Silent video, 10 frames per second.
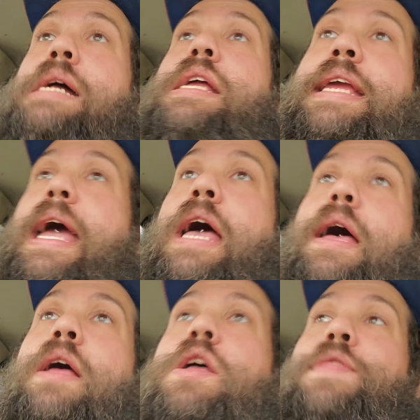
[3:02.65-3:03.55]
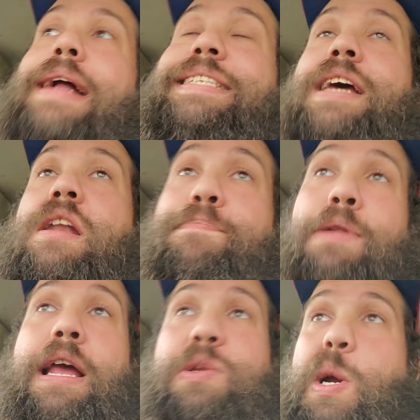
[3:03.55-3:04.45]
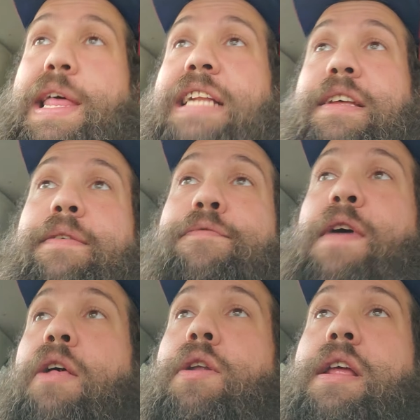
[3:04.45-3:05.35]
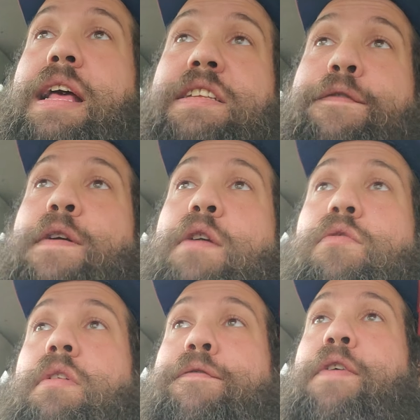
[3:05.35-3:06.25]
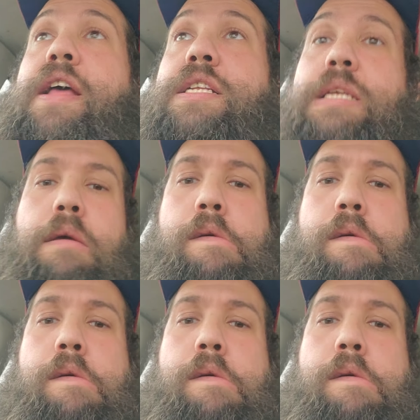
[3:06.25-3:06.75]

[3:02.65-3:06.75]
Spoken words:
yeah, that's not a play toy, that's a felony, that's a federal offense.